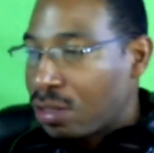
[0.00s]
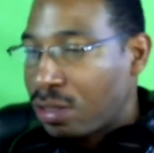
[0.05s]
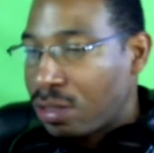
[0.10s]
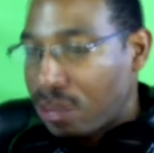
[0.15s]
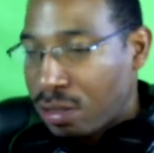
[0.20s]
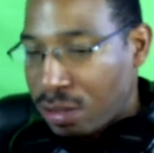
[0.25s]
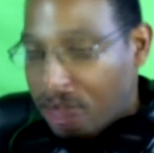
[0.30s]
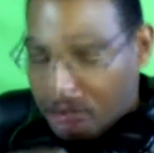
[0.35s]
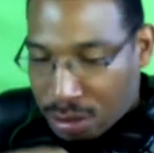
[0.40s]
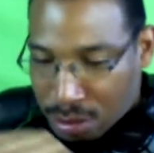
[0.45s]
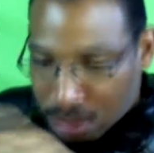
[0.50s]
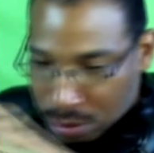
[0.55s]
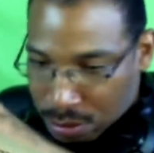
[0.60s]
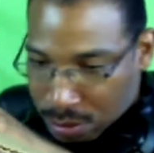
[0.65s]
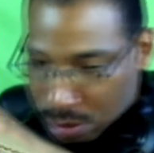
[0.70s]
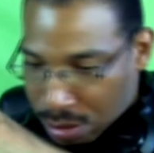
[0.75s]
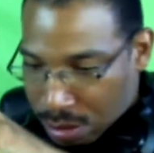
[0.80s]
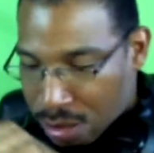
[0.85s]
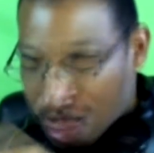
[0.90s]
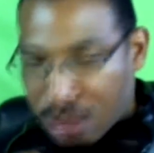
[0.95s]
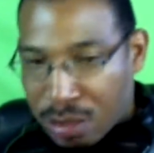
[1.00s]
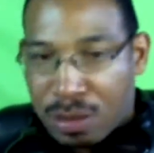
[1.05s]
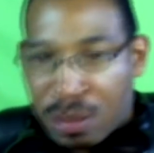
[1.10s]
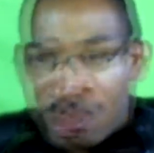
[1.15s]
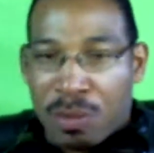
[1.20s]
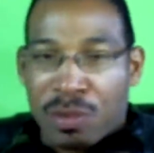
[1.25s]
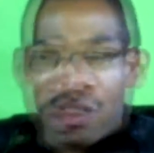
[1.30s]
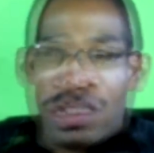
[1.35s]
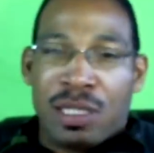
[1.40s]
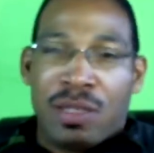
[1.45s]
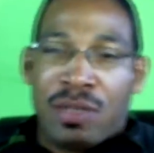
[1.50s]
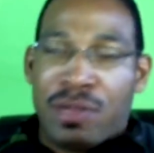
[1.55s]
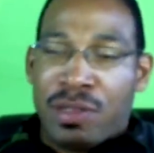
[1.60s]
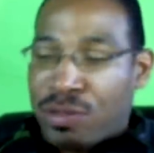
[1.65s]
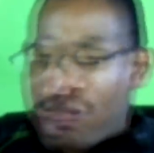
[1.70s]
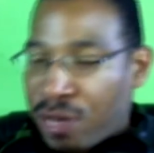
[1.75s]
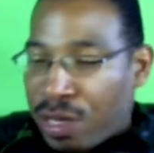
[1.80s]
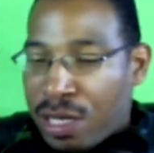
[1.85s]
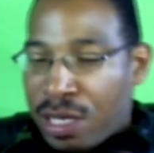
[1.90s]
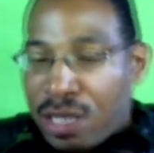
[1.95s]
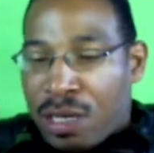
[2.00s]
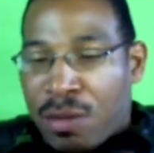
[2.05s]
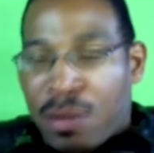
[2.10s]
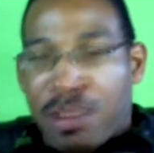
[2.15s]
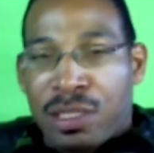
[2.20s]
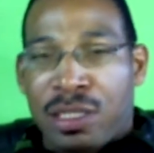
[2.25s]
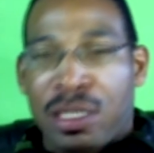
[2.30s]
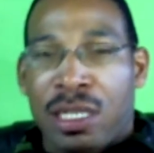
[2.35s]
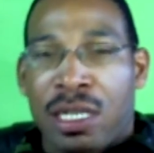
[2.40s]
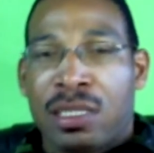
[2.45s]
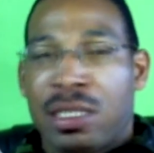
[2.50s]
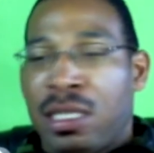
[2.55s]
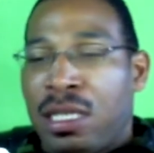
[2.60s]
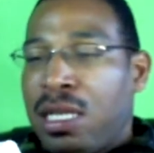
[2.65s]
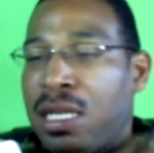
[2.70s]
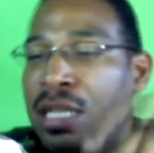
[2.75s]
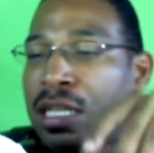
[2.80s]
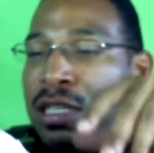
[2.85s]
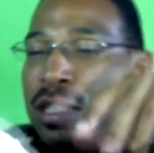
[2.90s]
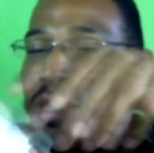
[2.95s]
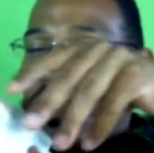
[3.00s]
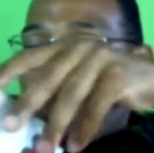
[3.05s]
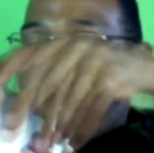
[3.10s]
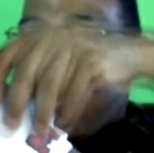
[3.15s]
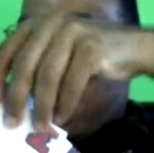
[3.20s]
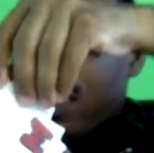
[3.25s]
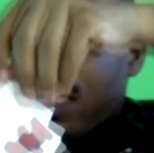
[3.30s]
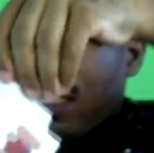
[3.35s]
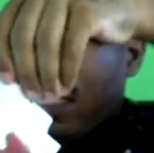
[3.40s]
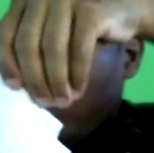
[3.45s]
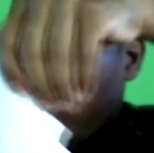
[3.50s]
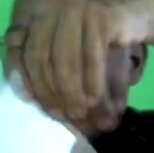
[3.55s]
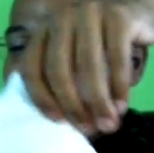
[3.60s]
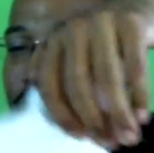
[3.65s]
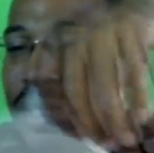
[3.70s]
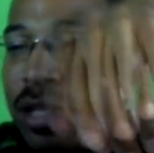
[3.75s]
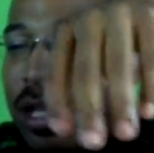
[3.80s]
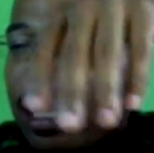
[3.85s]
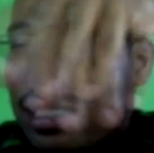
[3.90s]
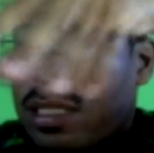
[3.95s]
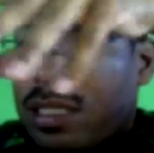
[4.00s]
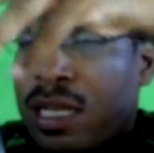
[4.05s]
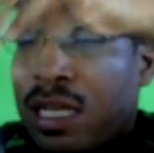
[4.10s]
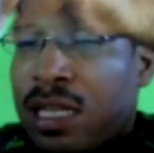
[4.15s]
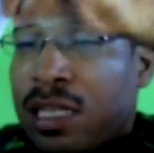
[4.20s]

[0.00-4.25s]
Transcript: I'm going to leave this right here on my chest. So we got T-shirt next,